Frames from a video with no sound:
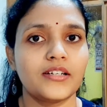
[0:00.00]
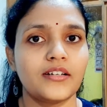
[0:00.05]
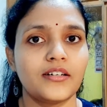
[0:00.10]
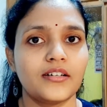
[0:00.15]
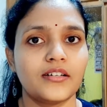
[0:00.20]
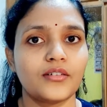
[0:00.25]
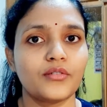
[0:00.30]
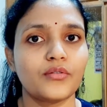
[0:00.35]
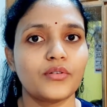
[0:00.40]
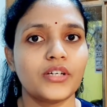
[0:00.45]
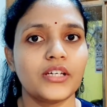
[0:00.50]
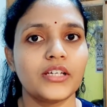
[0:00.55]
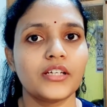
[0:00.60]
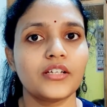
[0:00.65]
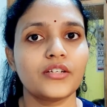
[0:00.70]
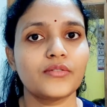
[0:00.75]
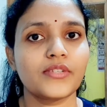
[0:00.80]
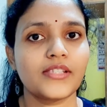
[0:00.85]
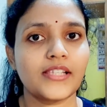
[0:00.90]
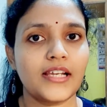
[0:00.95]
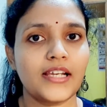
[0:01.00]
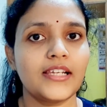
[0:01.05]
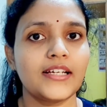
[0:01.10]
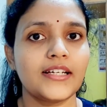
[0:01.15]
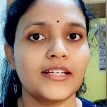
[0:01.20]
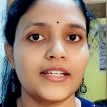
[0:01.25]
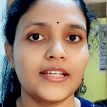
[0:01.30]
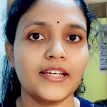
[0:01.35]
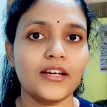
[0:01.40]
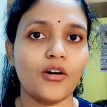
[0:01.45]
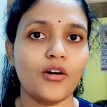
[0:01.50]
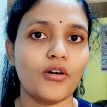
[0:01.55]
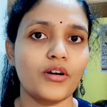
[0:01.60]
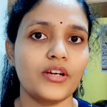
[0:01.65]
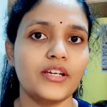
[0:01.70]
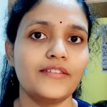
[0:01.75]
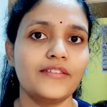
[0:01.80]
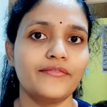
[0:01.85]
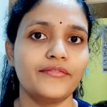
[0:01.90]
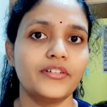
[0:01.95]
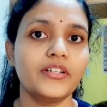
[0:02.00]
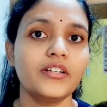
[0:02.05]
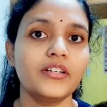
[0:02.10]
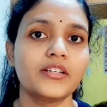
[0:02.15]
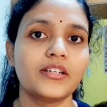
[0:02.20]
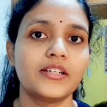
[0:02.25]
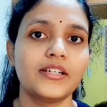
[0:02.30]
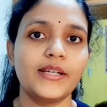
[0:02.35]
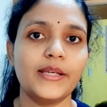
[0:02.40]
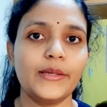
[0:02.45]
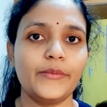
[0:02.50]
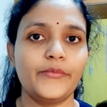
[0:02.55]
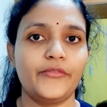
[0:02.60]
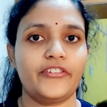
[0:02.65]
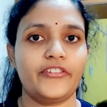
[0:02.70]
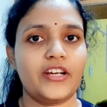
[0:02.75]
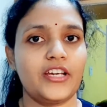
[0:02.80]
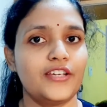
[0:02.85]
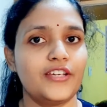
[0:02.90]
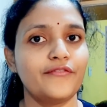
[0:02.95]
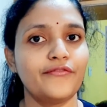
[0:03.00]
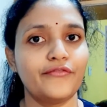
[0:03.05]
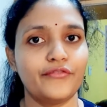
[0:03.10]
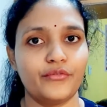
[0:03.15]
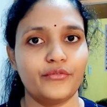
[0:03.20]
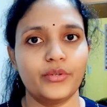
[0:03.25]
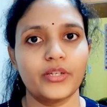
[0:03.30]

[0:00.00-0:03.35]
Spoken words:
are going to select a oil for deep frying food.